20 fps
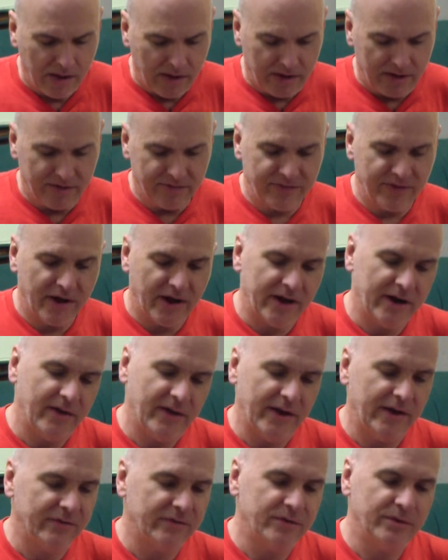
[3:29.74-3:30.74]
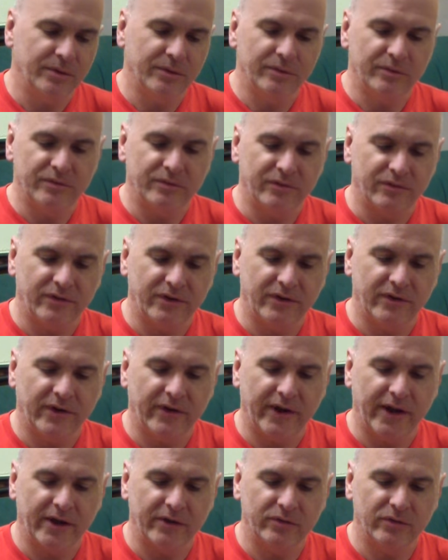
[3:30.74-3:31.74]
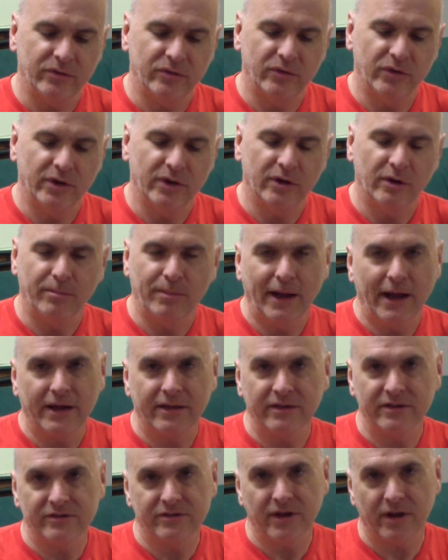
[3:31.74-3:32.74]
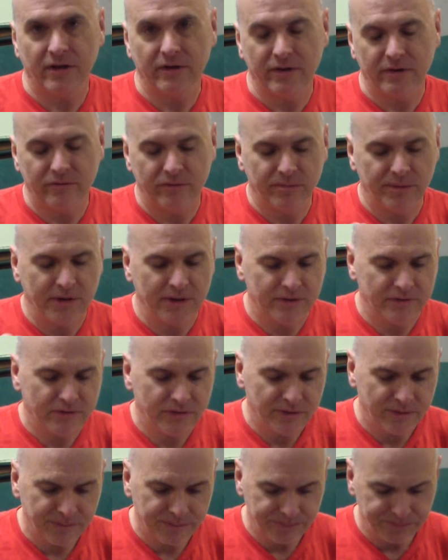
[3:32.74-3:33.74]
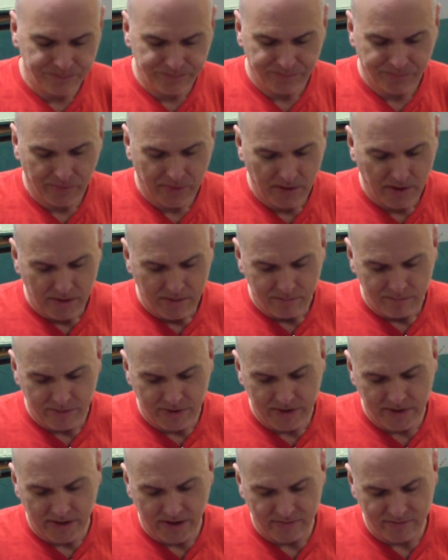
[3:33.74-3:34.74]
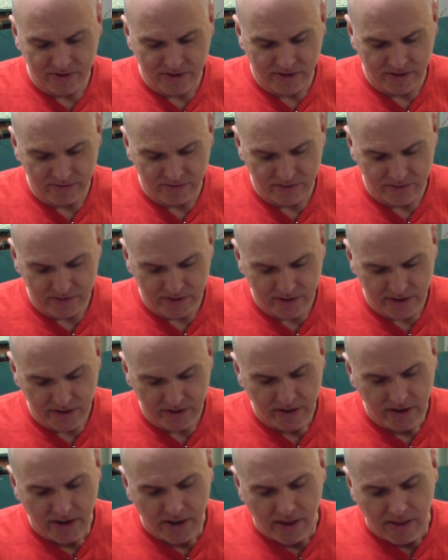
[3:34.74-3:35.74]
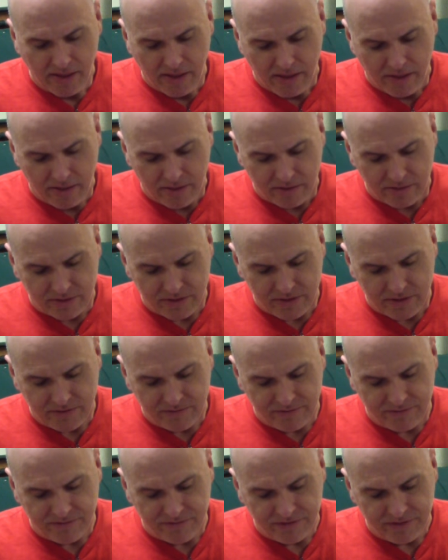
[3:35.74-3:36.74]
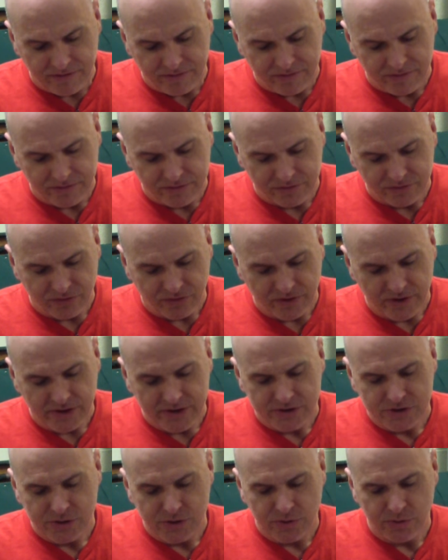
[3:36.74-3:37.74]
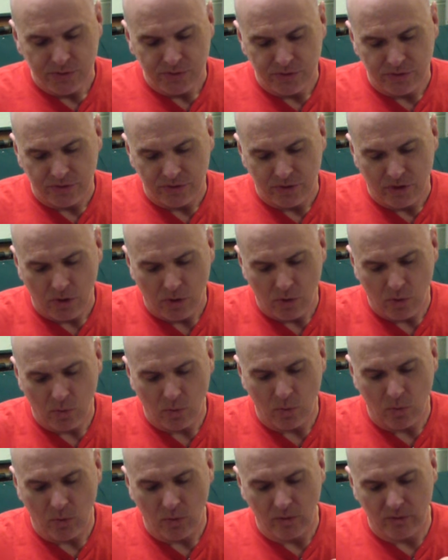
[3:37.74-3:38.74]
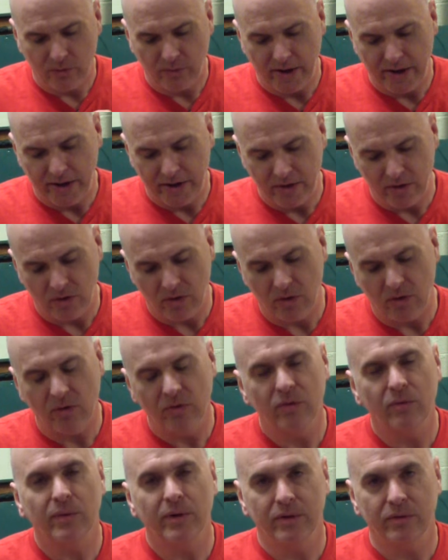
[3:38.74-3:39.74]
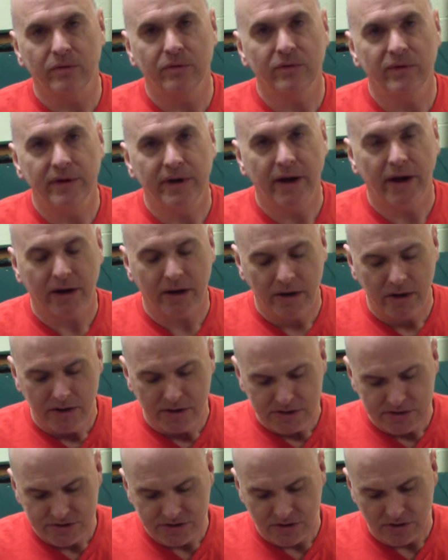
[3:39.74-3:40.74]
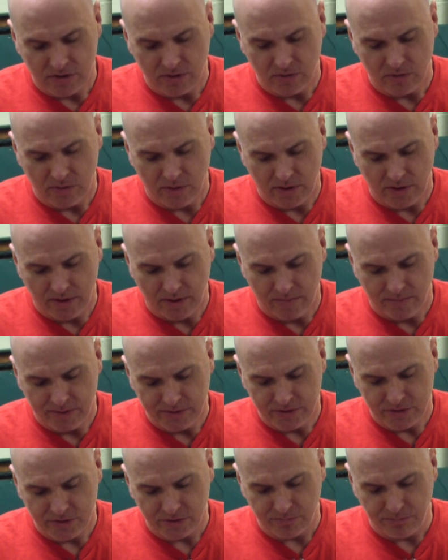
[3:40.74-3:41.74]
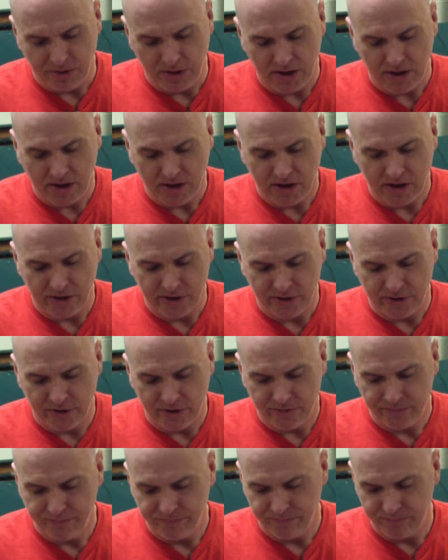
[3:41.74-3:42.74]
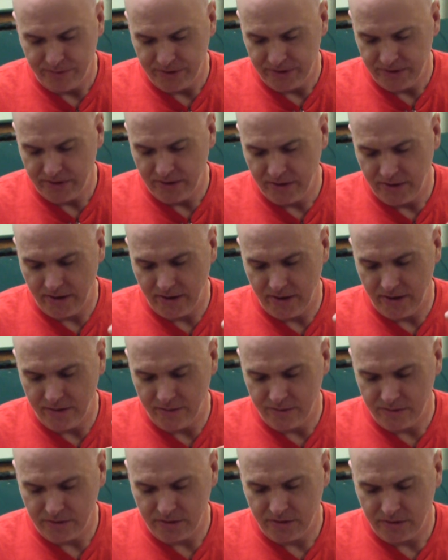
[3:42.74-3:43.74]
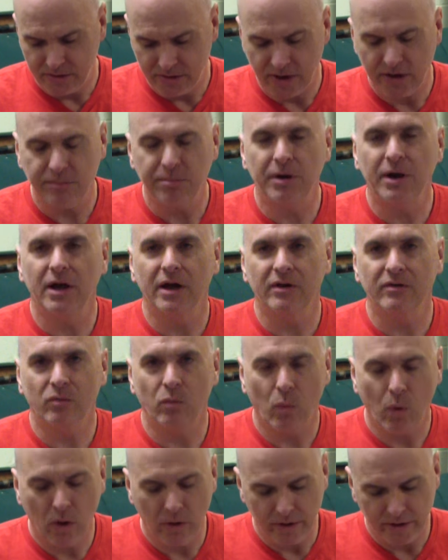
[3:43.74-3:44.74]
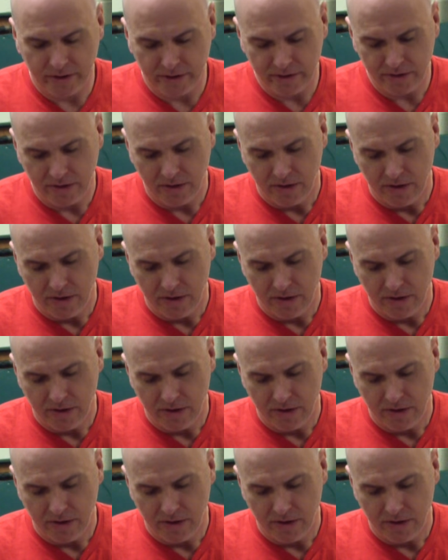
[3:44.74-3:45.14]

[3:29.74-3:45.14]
If not, I'll have to figure out how to drill or back this out and replace it. But I haven't gotten there yet. The 5th string tuner hole ran all the way through the neck. So I took a plug cutter bit and cut a plug of walnut